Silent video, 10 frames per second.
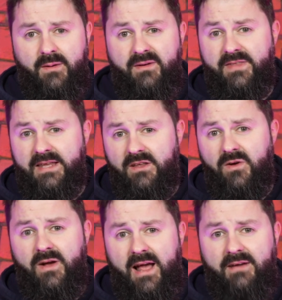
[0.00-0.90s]
However, they
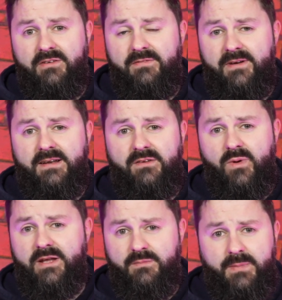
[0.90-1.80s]
don't have an effective
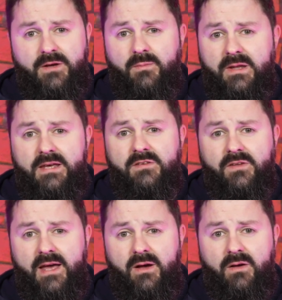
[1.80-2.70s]
way to pick up leads
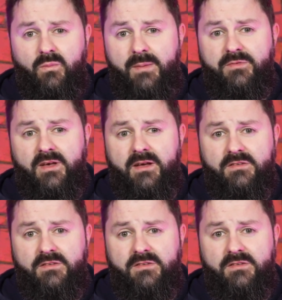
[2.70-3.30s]
on their website.